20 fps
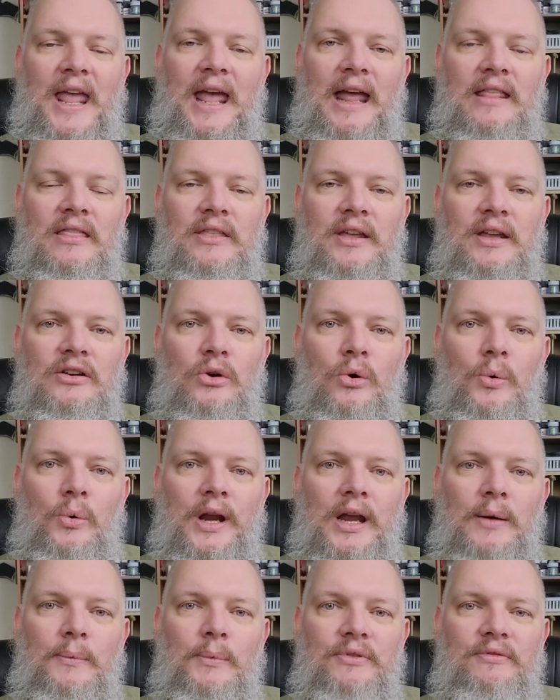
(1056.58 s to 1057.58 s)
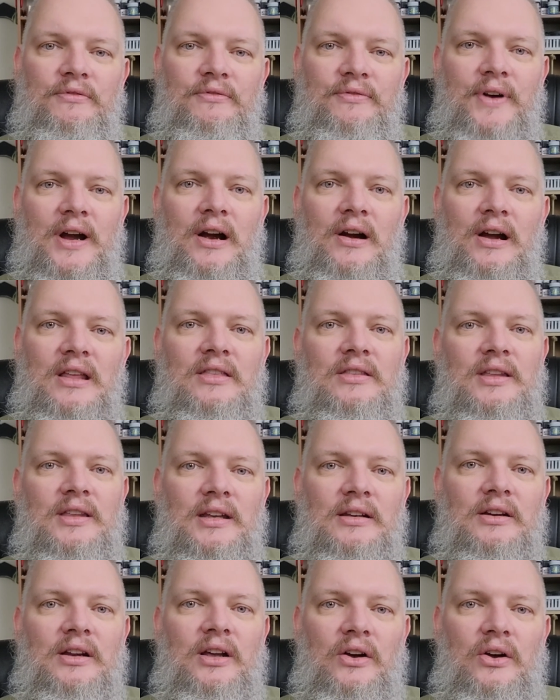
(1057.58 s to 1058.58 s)
and then going in with very
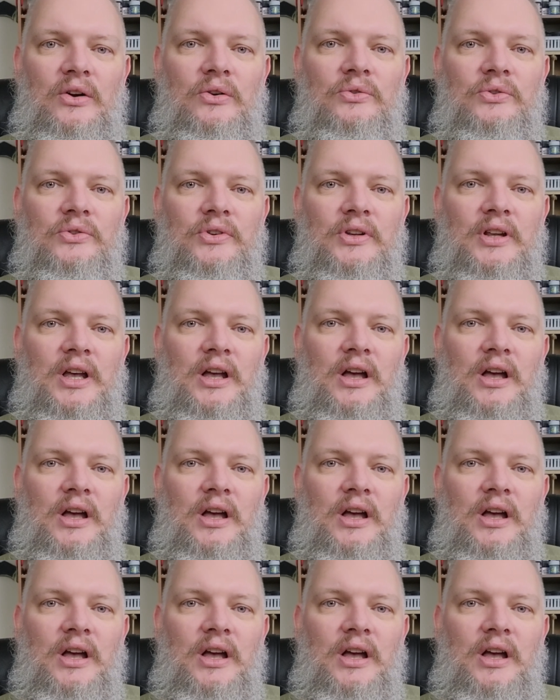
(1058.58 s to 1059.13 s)
thin coats